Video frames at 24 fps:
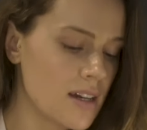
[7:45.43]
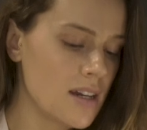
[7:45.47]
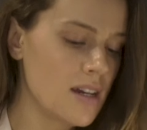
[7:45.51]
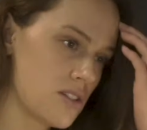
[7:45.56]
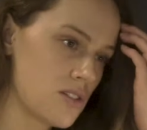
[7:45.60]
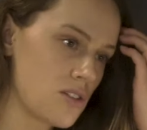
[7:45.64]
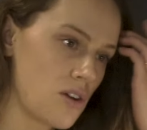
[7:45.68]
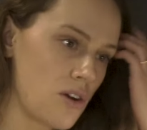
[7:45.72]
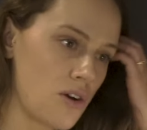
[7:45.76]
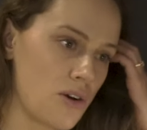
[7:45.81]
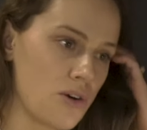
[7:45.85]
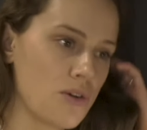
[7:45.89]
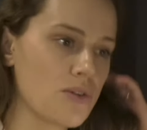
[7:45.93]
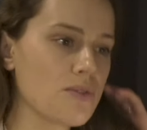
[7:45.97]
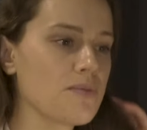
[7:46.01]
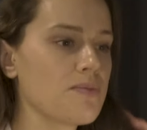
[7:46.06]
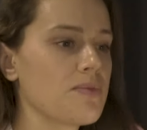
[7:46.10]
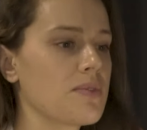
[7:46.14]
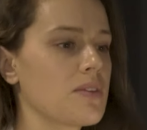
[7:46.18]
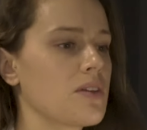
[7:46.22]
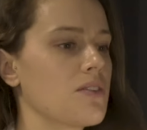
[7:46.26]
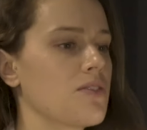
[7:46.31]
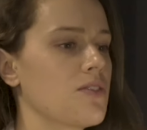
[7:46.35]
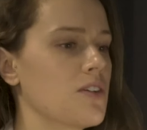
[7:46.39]
So
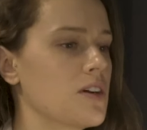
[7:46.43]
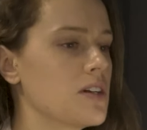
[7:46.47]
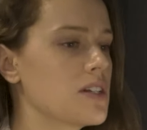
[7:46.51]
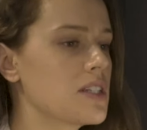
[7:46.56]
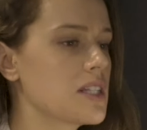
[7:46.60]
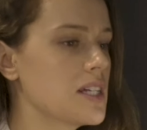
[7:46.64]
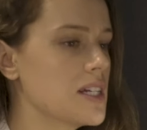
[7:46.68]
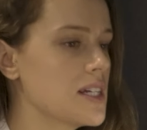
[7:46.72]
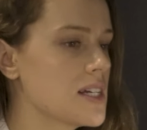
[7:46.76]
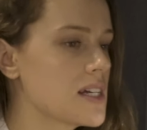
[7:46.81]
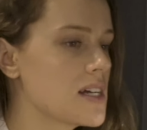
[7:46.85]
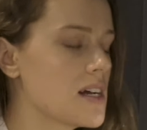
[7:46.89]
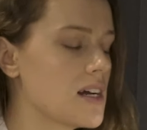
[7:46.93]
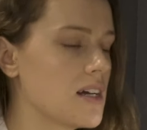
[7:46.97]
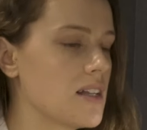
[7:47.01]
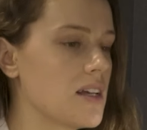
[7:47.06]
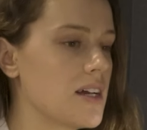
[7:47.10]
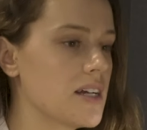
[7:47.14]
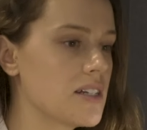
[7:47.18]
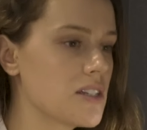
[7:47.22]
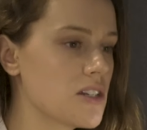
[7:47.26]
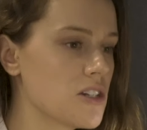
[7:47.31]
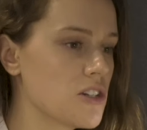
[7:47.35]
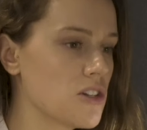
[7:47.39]
the first thing I
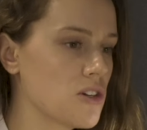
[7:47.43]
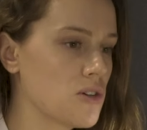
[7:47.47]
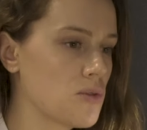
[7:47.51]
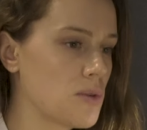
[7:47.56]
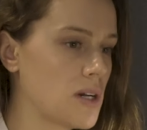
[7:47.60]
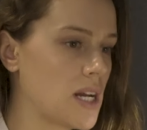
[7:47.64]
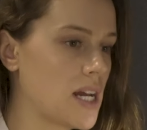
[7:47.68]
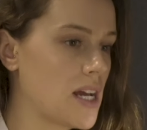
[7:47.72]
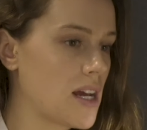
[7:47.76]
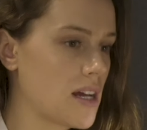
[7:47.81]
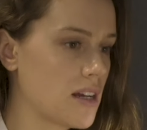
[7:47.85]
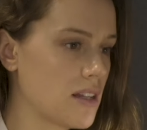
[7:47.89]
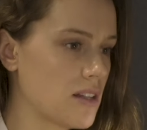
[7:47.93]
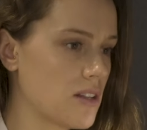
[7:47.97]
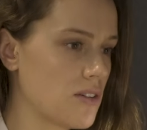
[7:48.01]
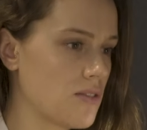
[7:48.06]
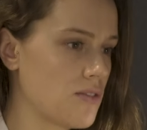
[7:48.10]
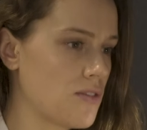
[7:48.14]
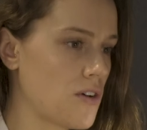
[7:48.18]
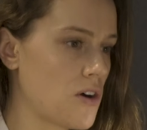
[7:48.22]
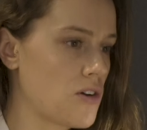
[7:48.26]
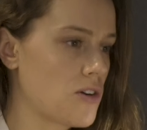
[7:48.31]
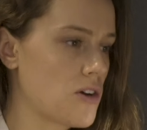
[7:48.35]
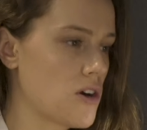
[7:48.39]
like to do when I edit the
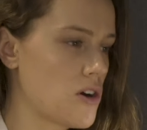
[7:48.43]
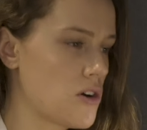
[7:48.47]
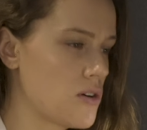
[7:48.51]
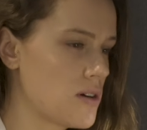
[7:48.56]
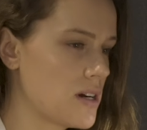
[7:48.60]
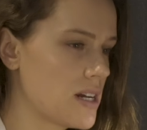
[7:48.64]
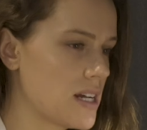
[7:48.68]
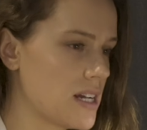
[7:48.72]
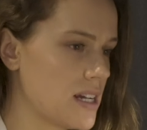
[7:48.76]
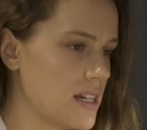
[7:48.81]
photo